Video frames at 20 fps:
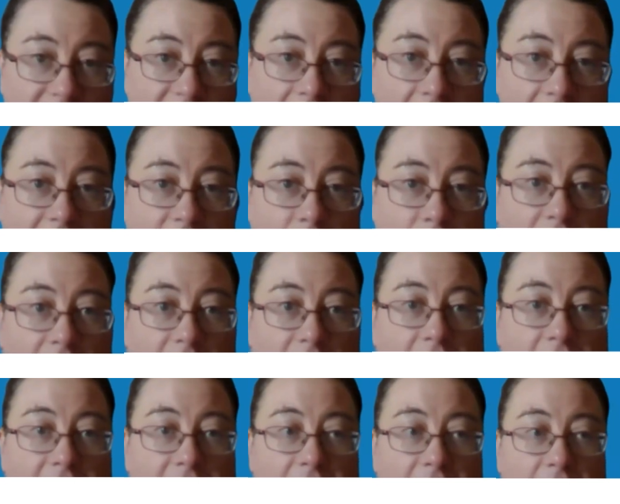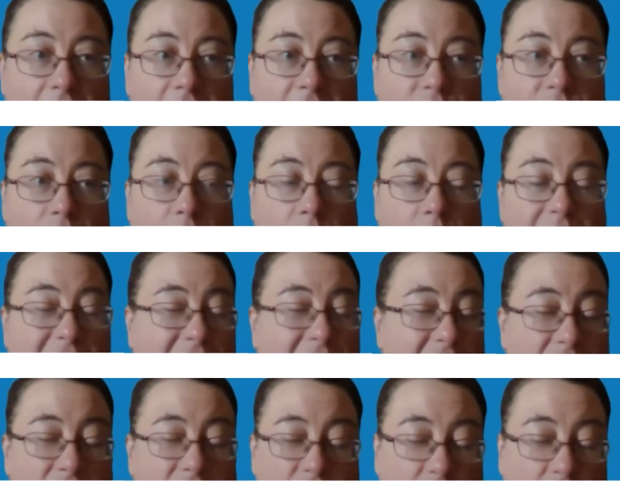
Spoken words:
is anywhere in any role that